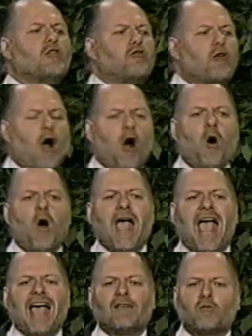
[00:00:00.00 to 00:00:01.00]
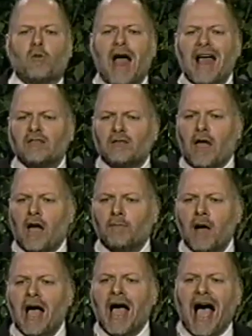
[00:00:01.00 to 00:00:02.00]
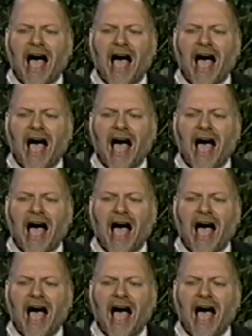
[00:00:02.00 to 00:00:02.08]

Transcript: grow and rot them